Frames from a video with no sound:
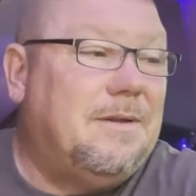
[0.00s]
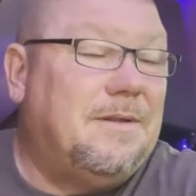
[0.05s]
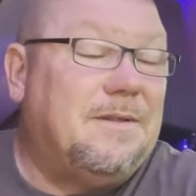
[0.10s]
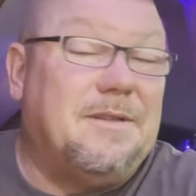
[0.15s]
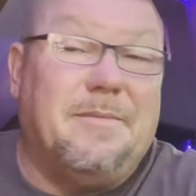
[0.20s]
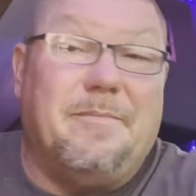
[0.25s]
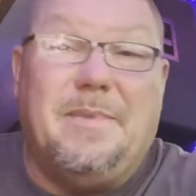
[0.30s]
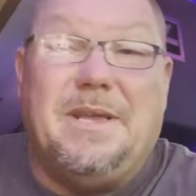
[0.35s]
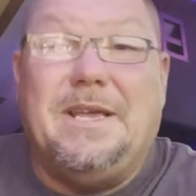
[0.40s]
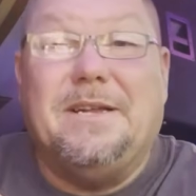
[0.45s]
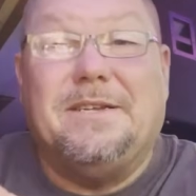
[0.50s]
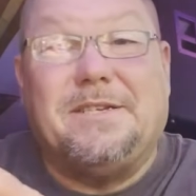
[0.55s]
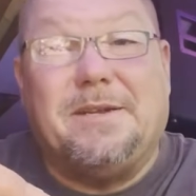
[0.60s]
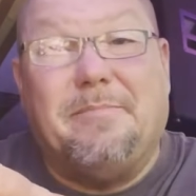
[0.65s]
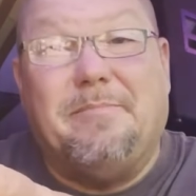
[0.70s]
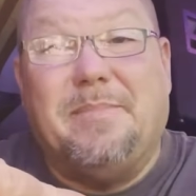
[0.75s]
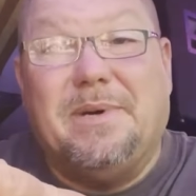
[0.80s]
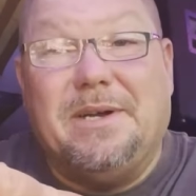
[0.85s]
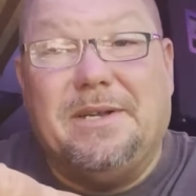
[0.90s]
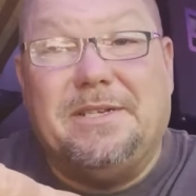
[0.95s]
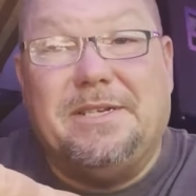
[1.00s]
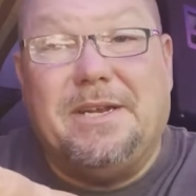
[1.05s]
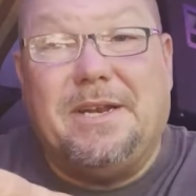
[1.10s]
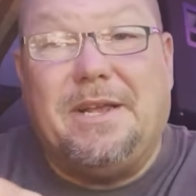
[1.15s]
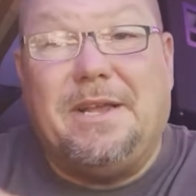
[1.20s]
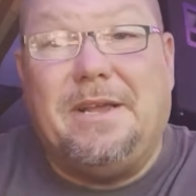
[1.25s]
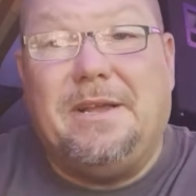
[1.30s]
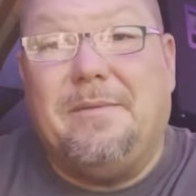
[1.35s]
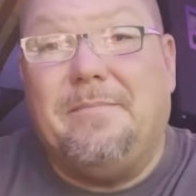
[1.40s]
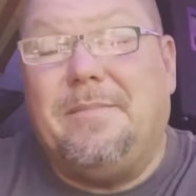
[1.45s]
To me, it's a budget
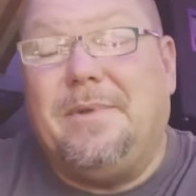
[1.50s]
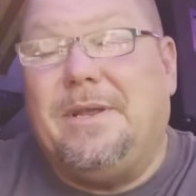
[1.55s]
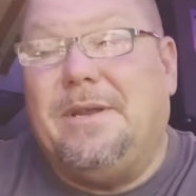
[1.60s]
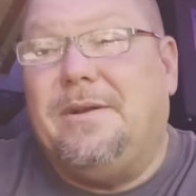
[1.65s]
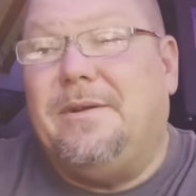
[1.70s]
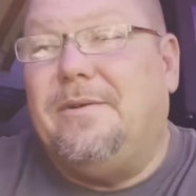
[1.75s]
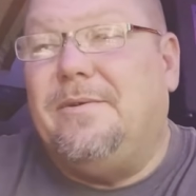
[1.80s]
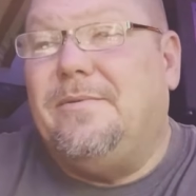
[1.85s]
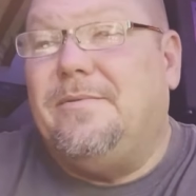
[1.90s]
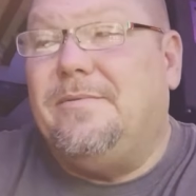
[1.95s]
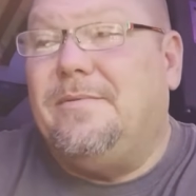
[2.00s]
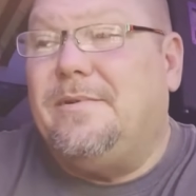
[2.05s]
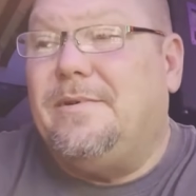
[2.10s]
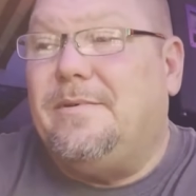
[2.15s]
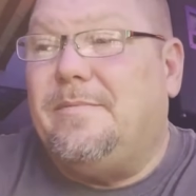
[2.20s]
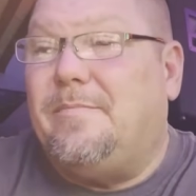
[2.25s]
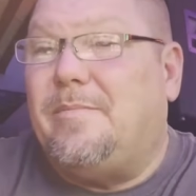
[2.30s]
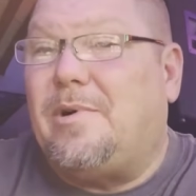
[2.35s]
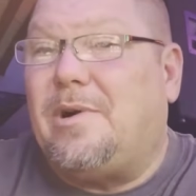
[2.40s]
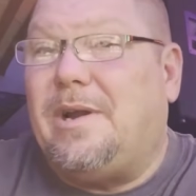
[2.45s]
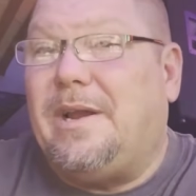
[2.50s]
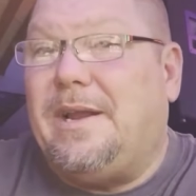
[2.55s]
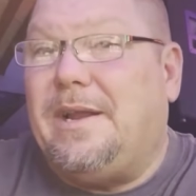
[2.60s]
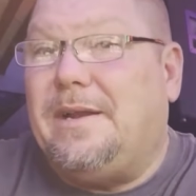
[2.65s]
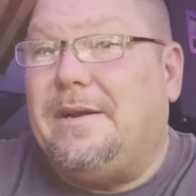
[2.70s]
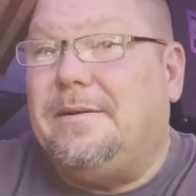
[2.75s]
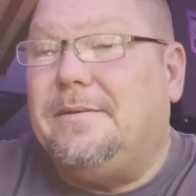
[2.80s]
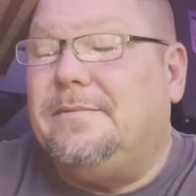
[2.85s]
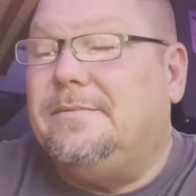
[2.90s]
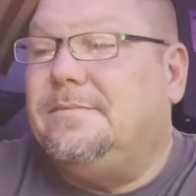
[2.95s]
amp, you know, a
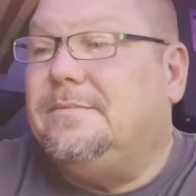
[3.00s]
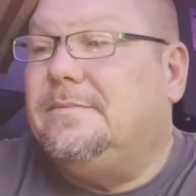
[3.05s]
brand.